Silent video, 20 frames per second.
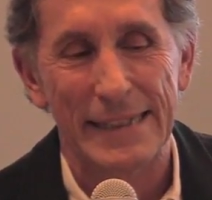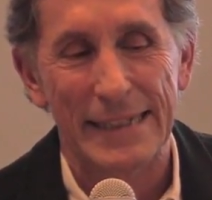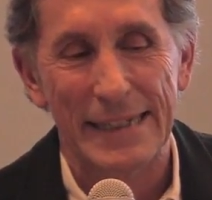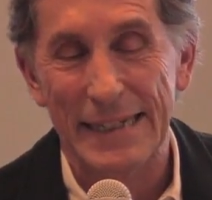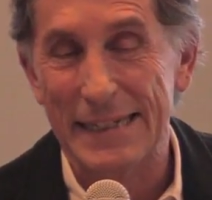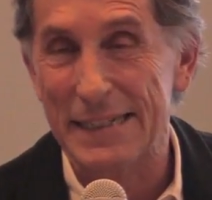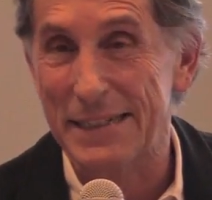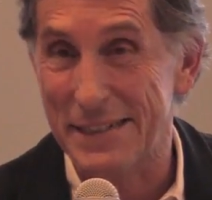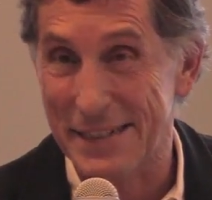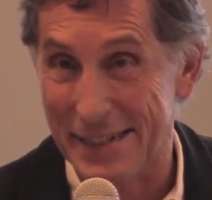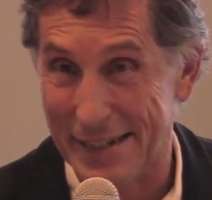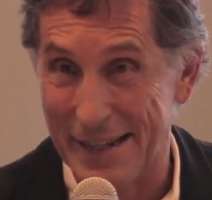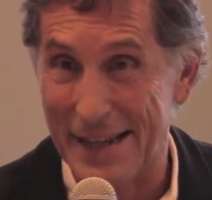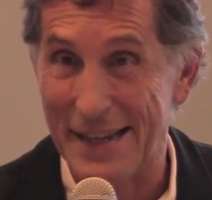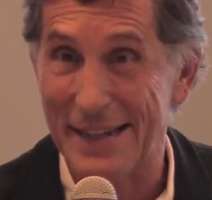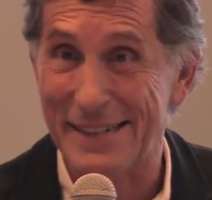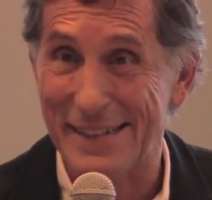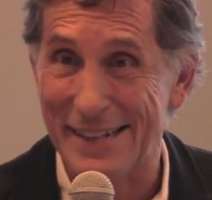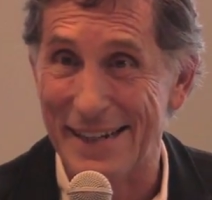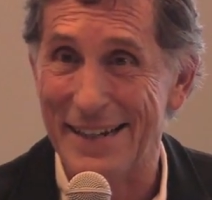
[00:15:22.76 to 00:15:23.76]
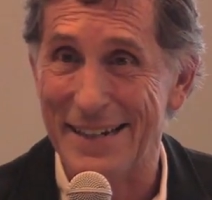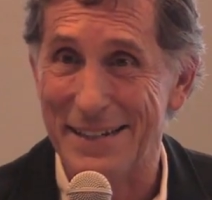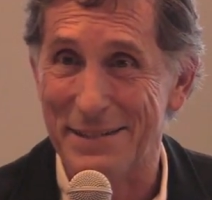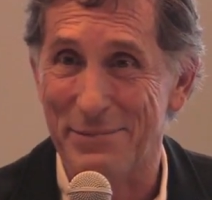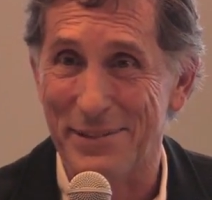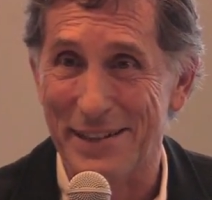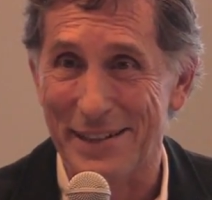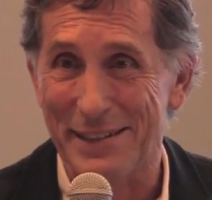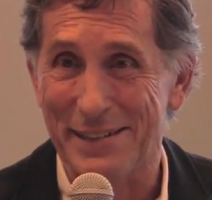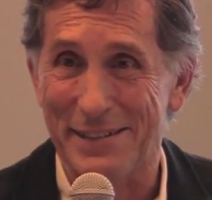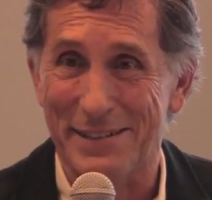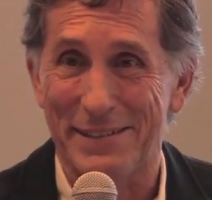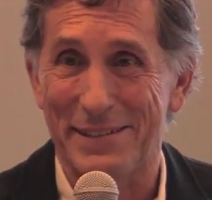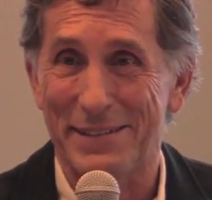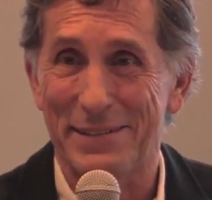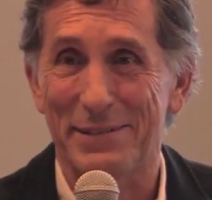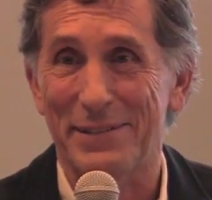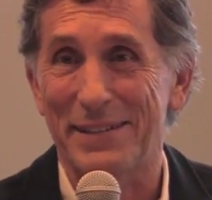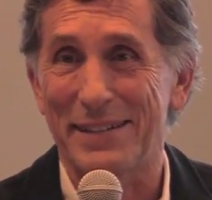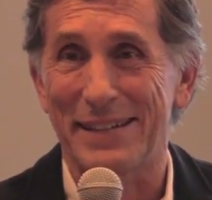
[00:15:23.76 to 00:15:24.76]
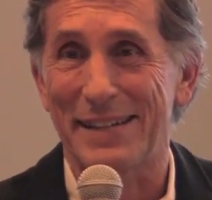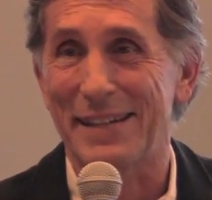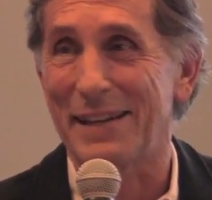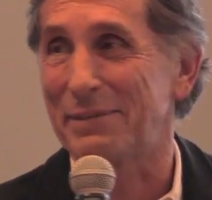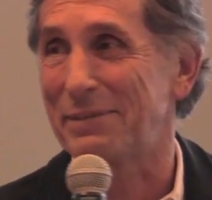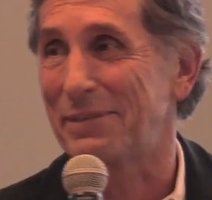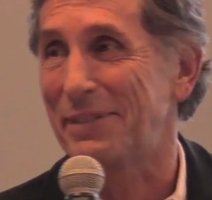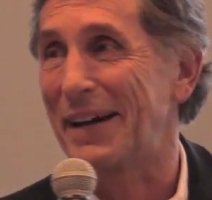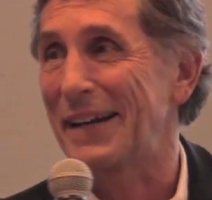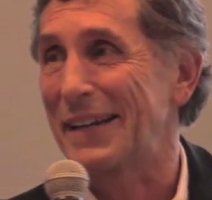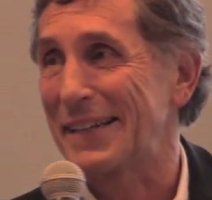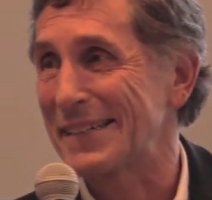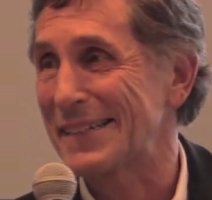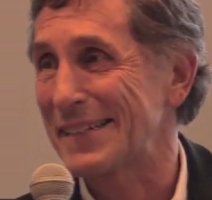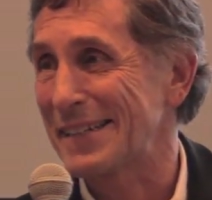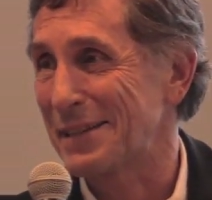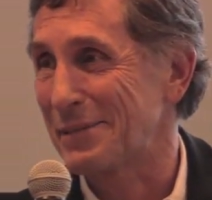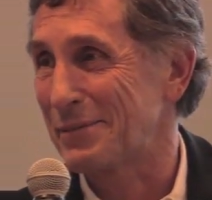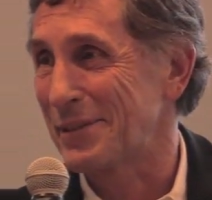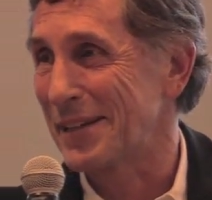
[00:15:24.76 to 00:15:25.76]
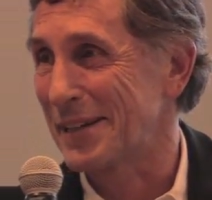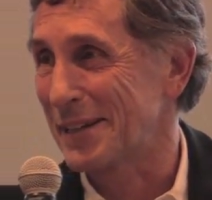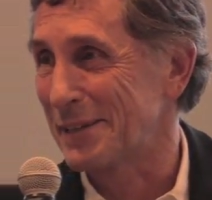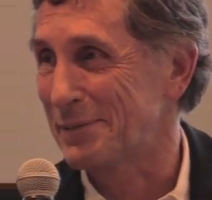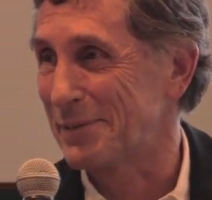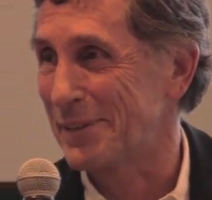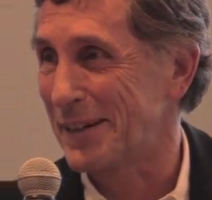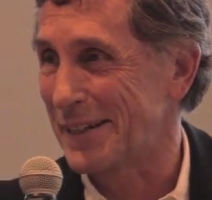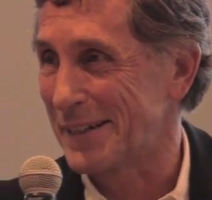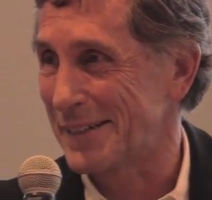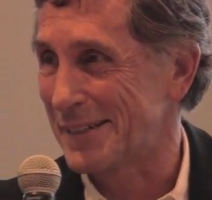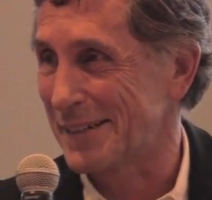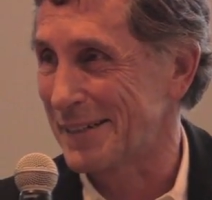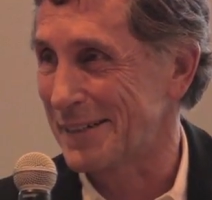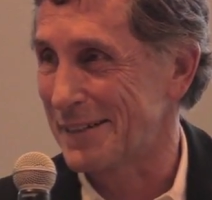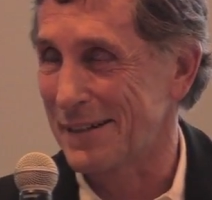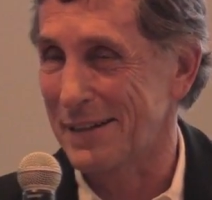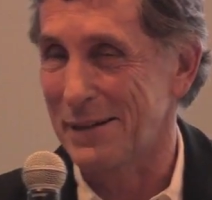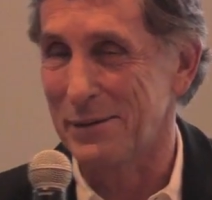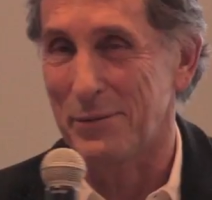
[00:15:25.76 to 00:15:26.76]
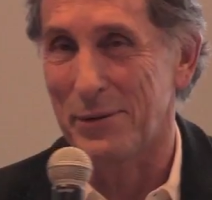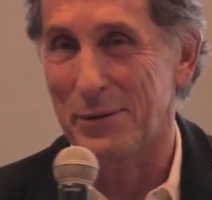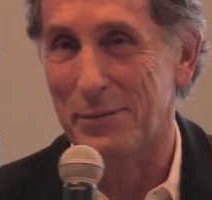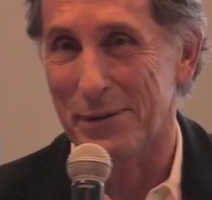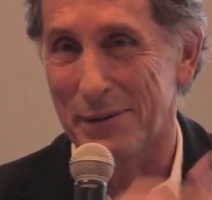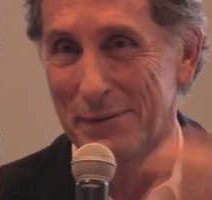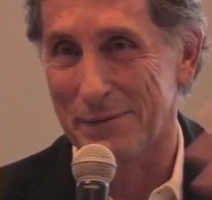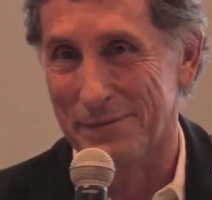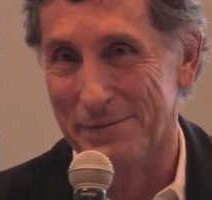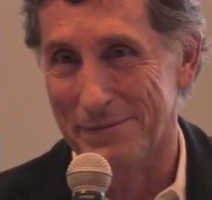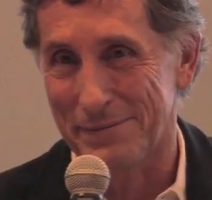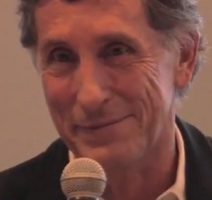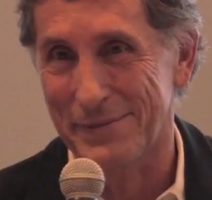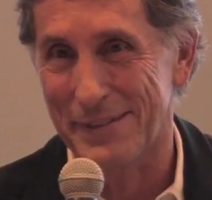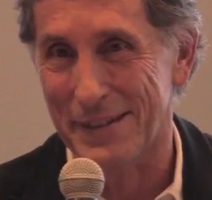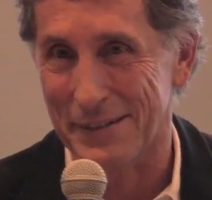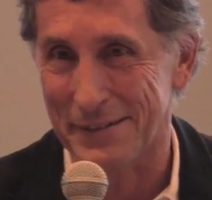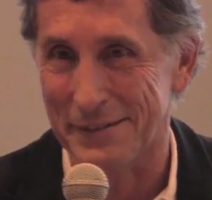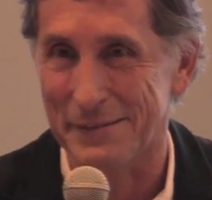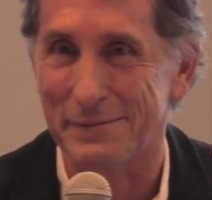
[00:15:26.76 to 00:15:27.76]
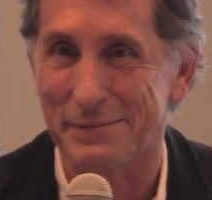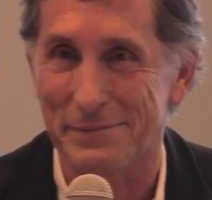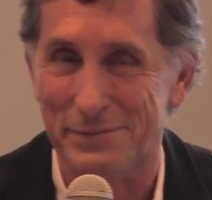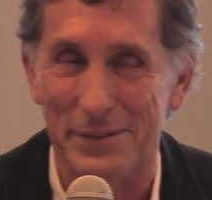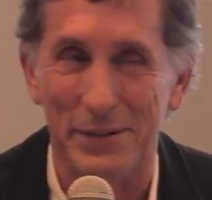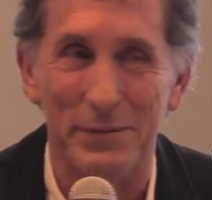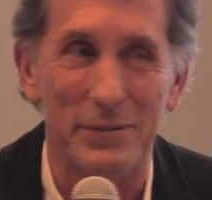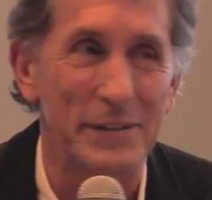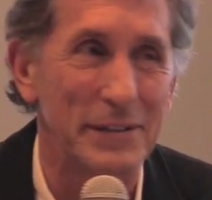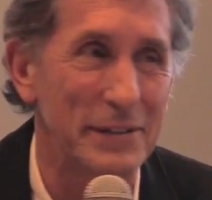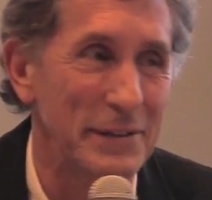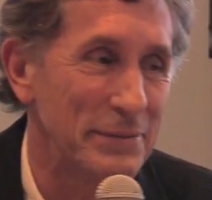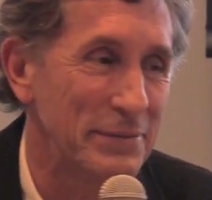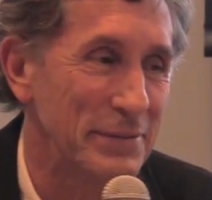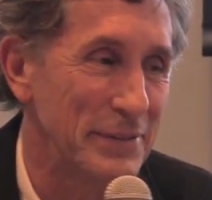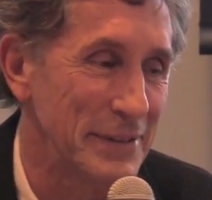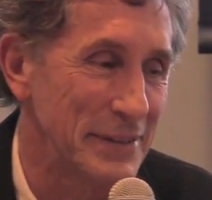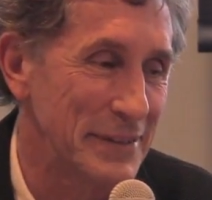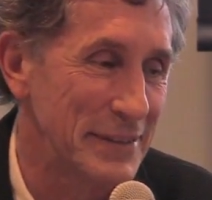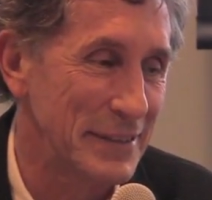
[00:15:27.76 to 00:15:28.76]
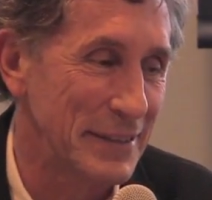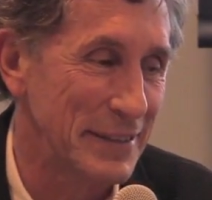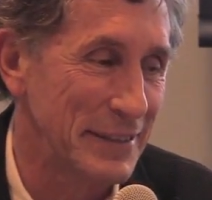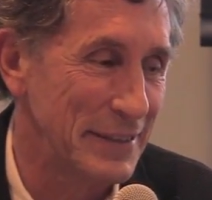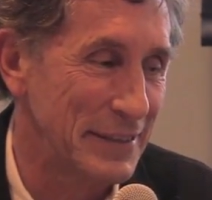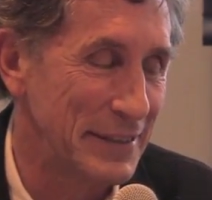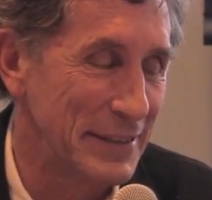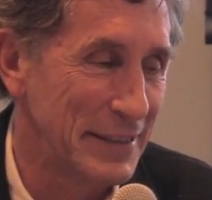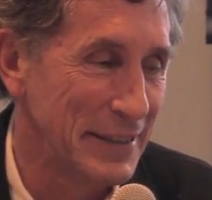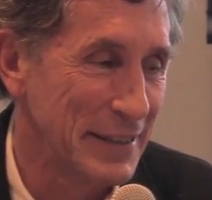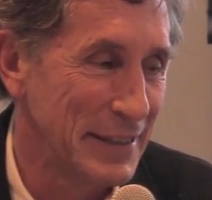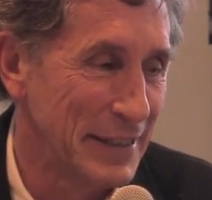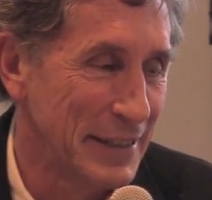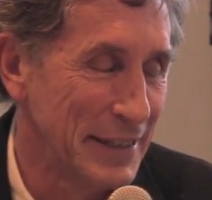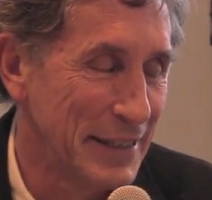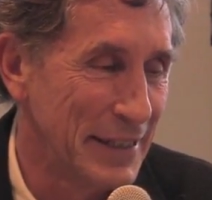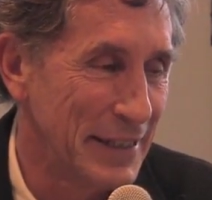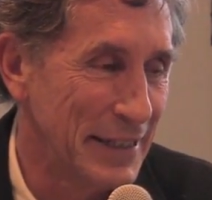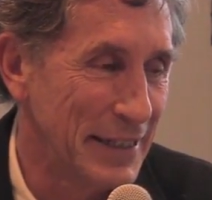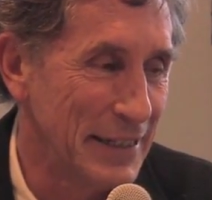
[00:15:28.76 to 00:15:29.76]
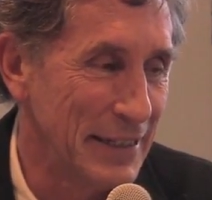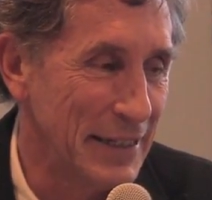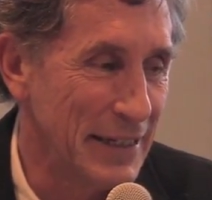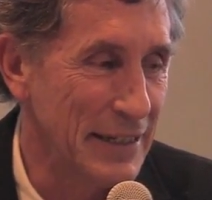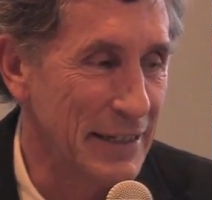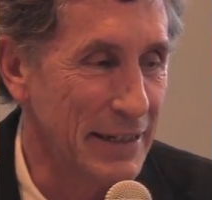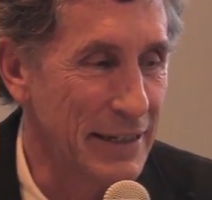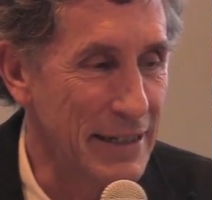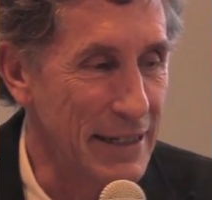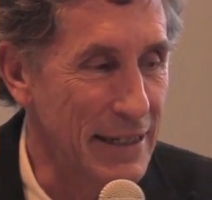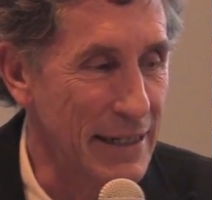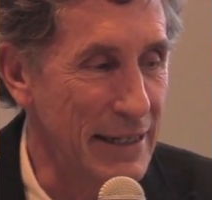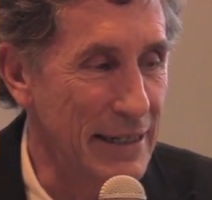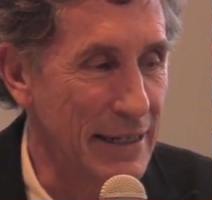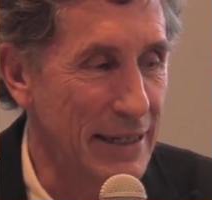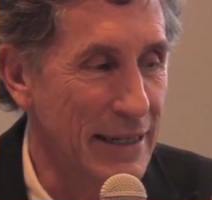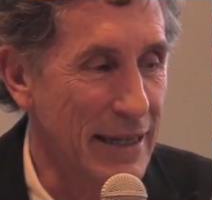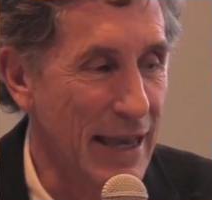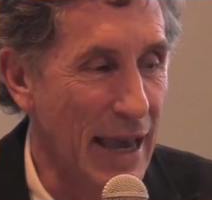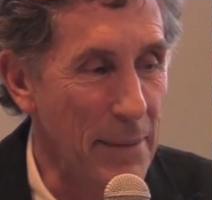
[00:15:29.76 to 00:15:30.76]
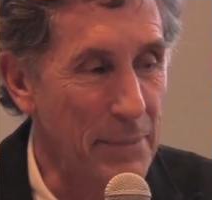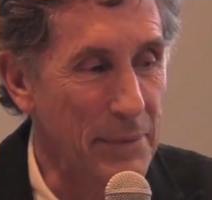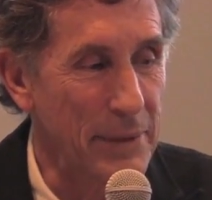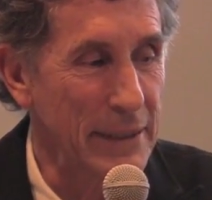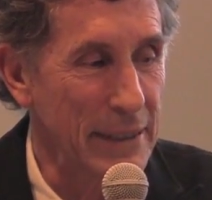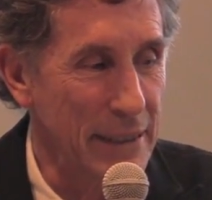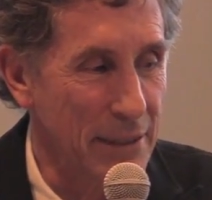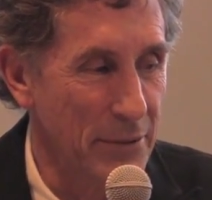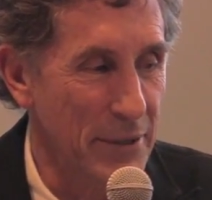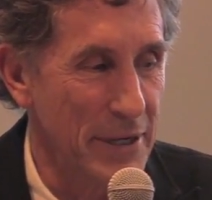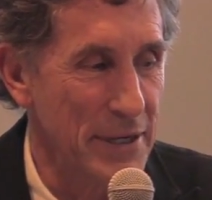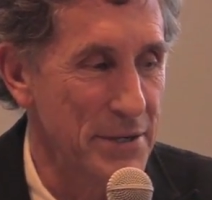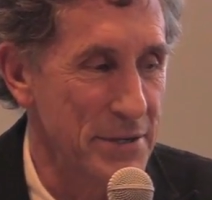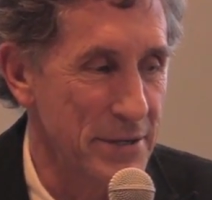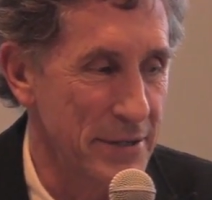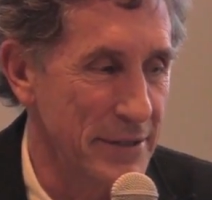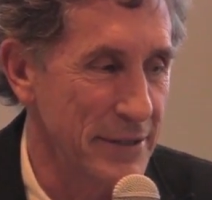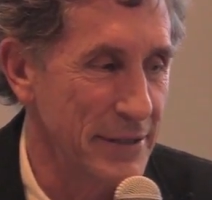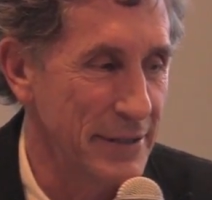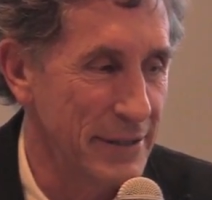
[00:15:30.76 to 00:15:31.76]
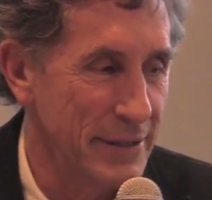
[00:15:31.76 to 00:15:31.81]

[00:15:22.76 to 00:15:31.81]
in today's age, when you can get financing the way you get financing today, we would have done very different in the capital equation.